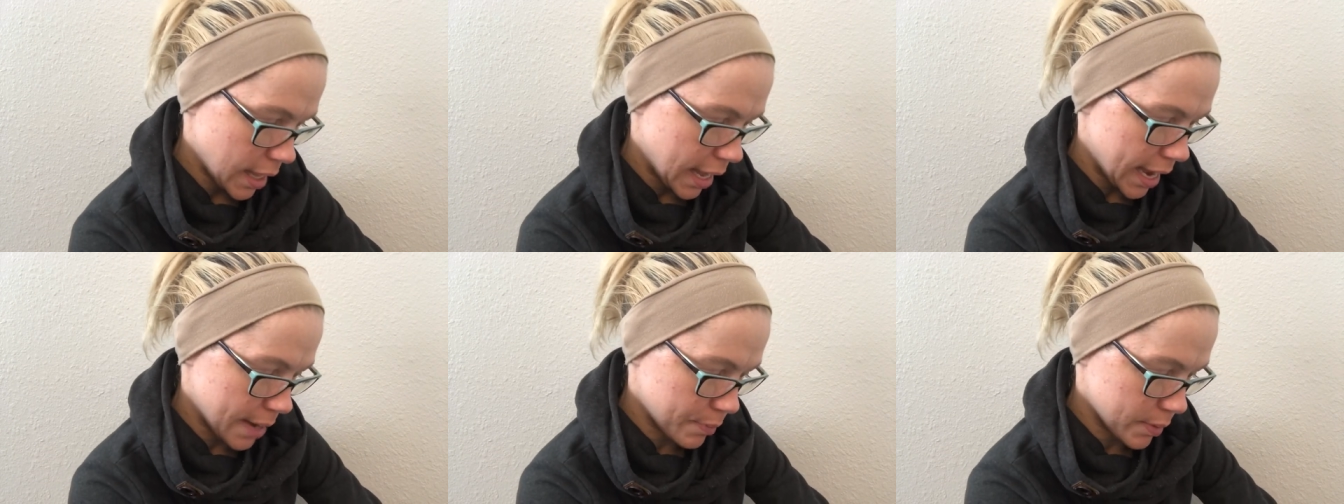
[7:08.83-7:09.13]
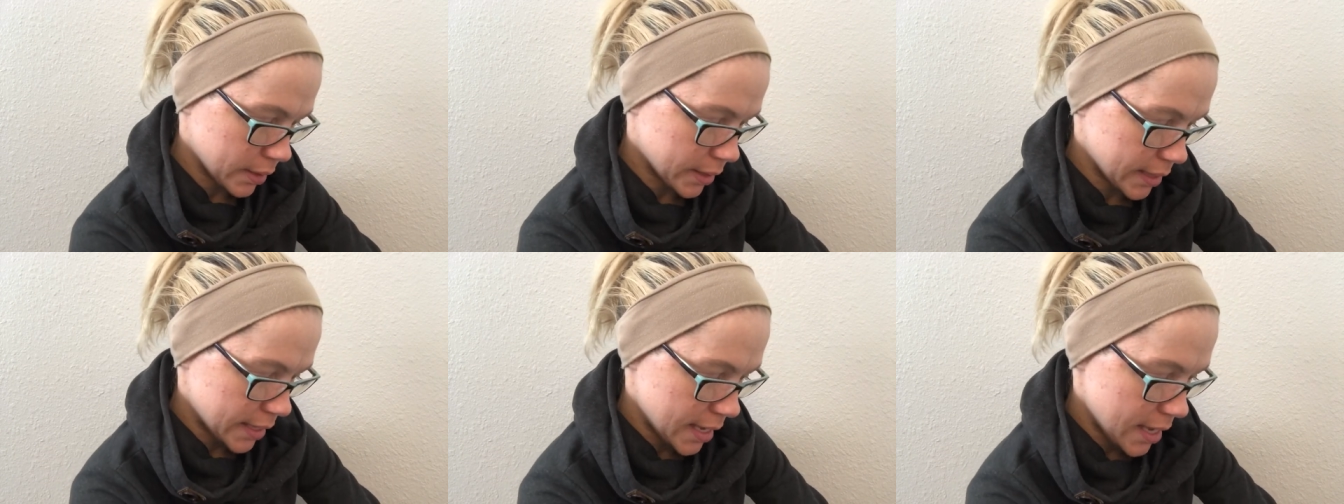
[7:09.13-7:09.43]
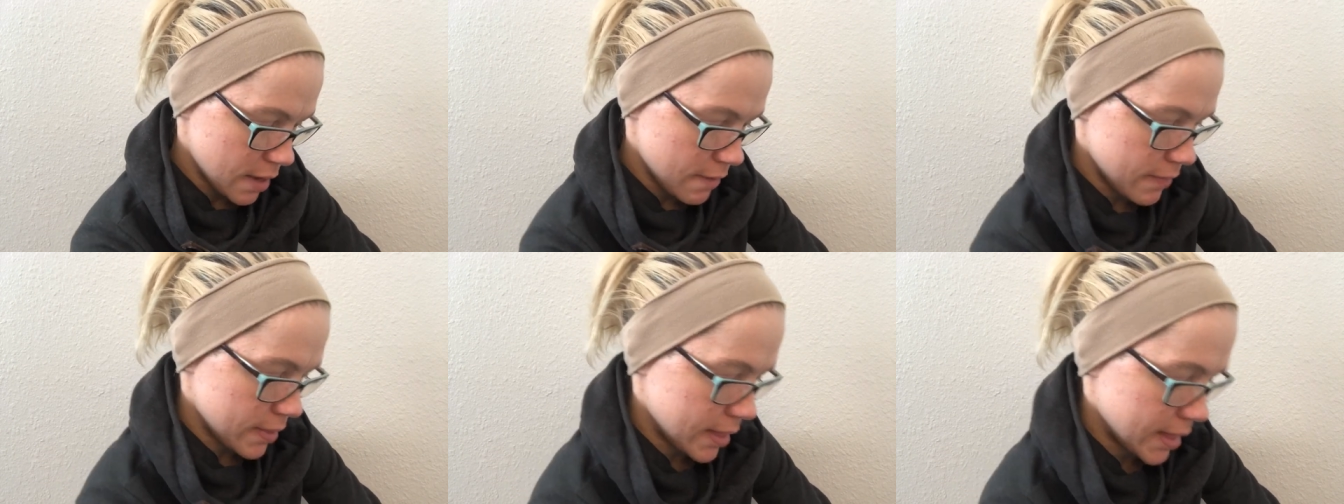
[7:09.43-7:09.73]
I
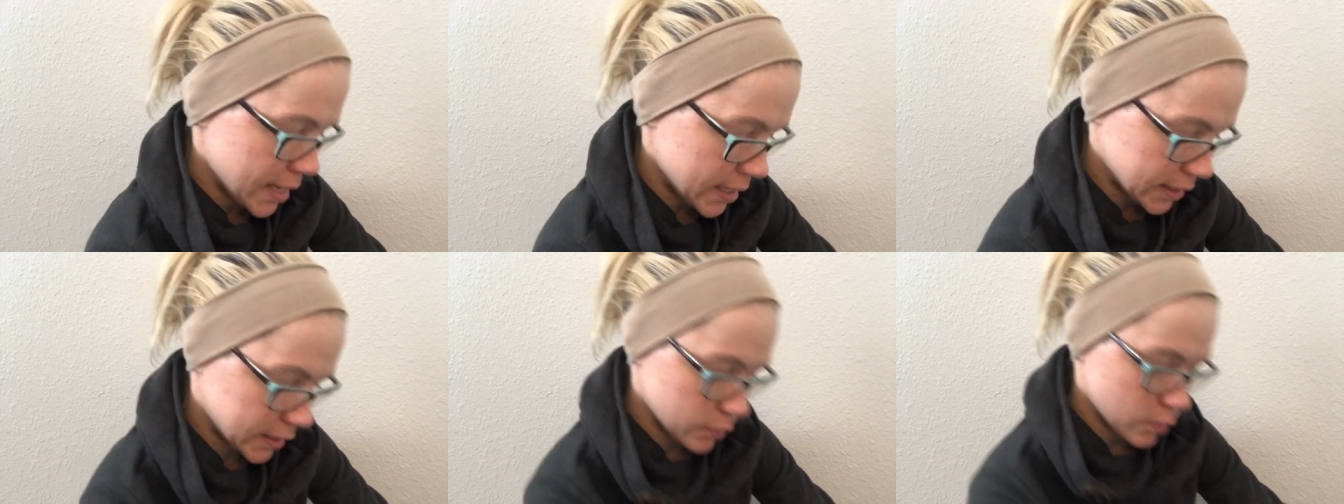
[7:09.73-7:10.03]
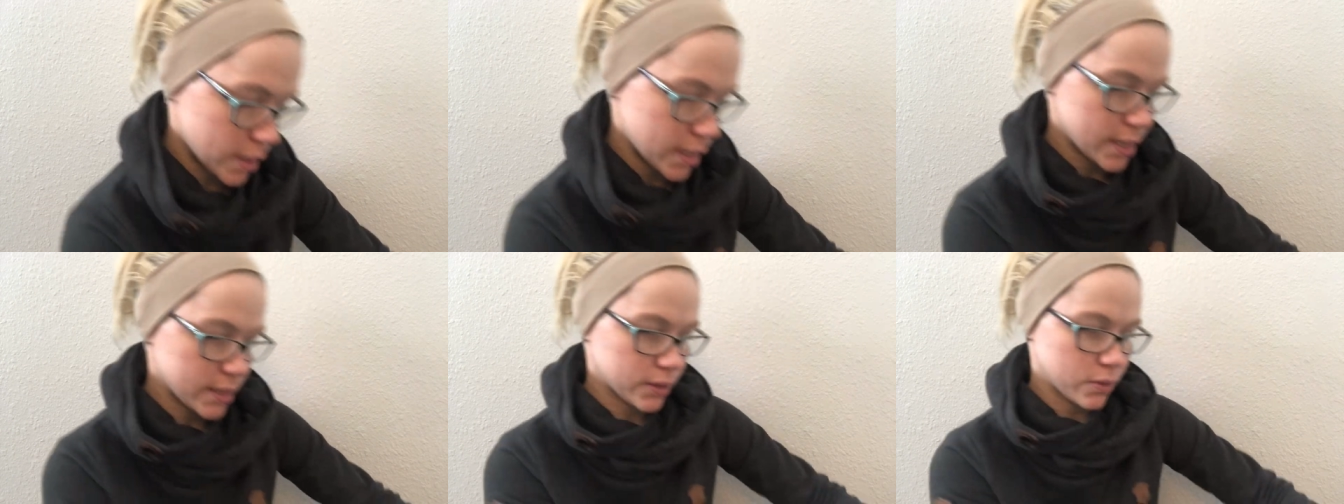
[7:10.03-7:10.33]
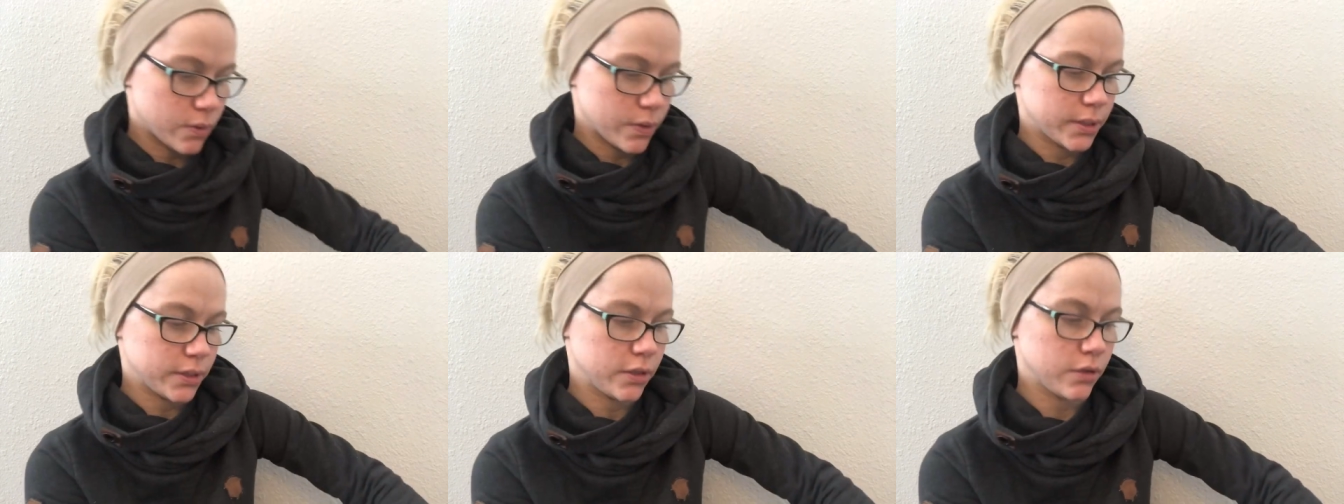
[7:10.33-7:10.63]
believe this one is
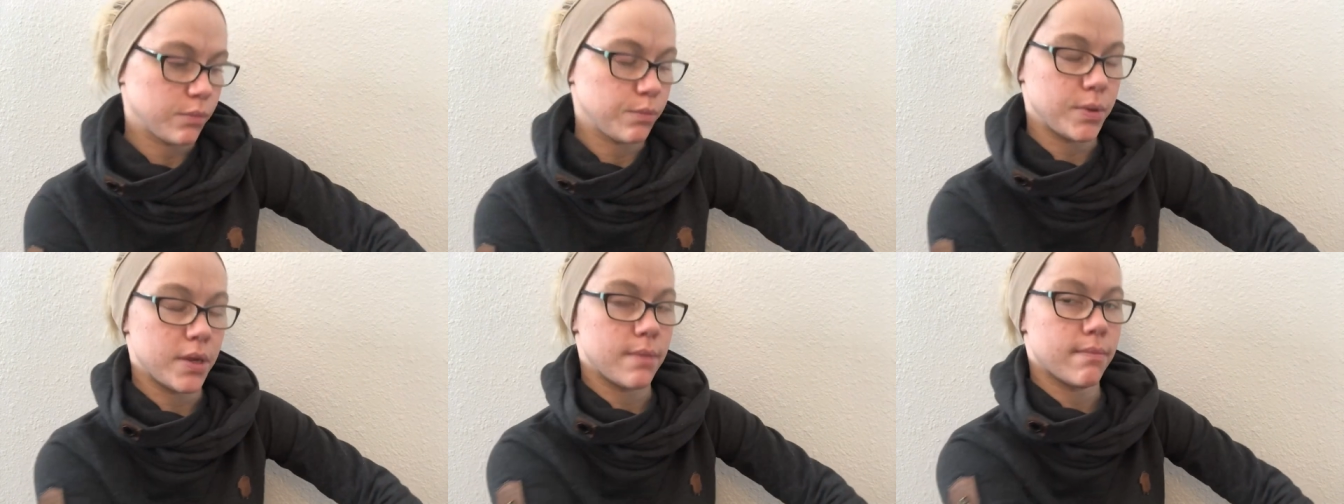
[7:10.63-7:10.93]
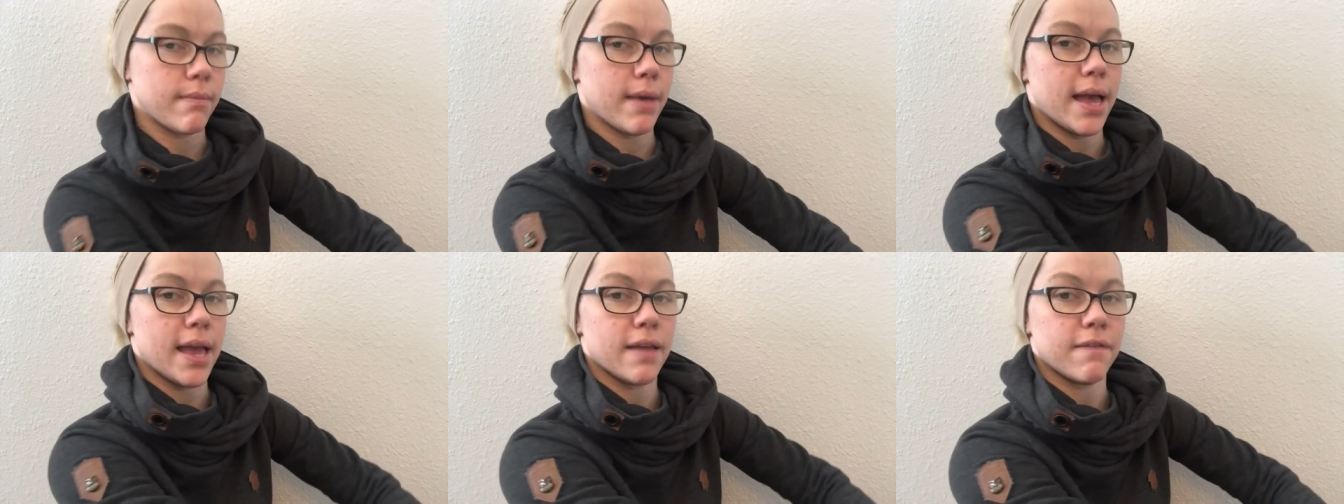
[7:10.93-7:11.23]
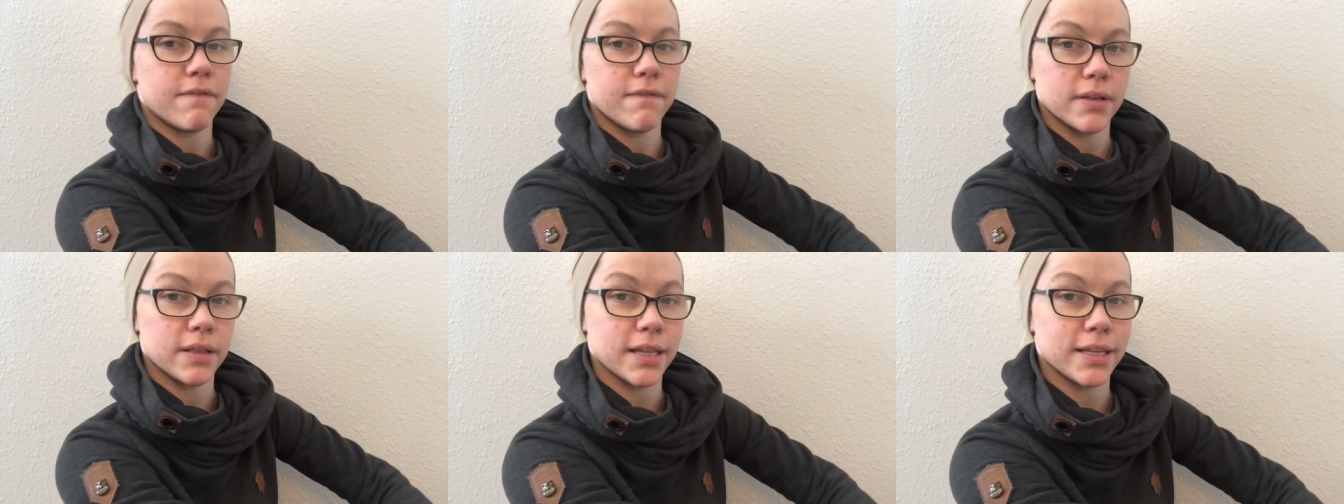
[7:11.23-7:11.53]
going to be my
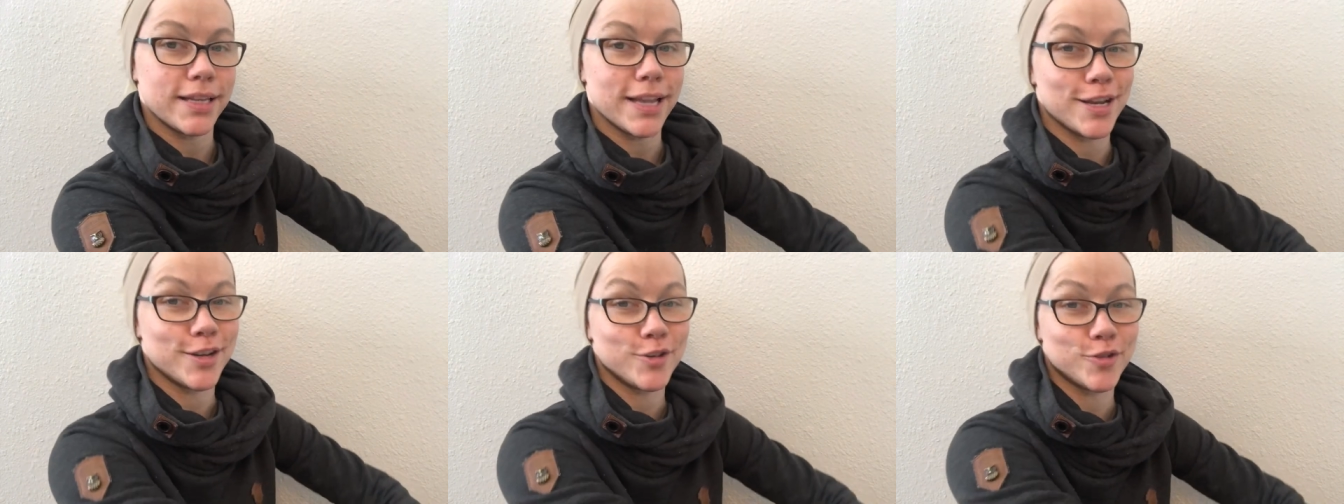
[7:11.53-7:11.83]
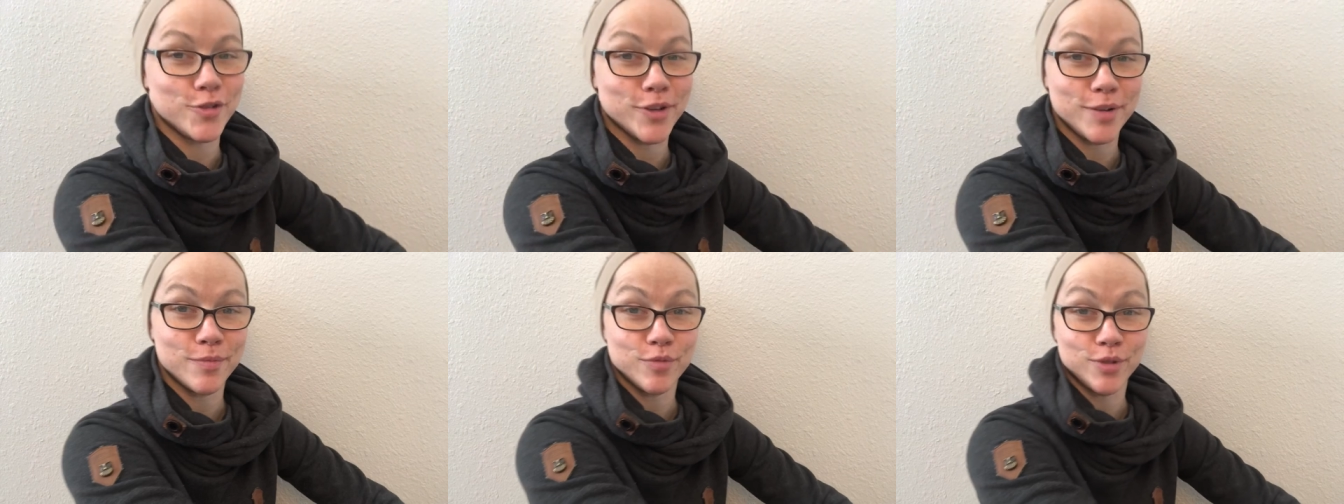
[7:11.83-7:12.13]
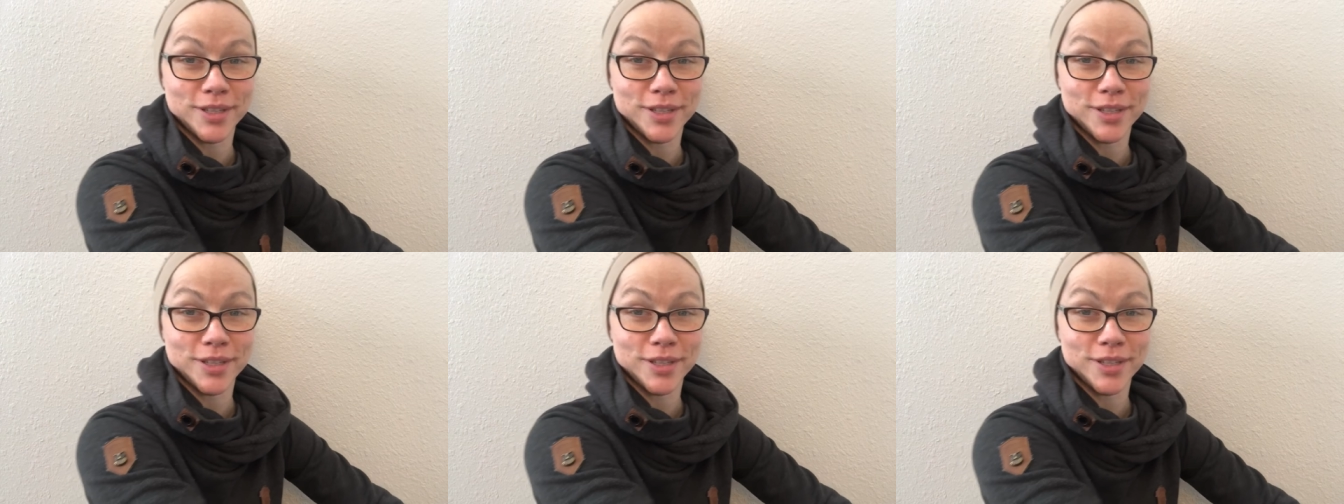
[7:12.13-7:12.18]
Philodendron